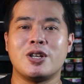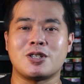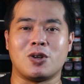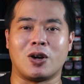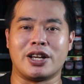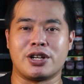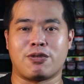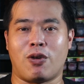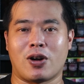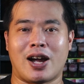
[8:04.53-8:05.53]
this knowledge
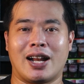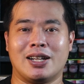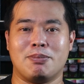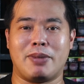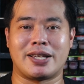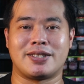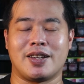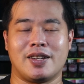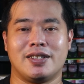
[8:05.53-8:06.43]
for color mixing.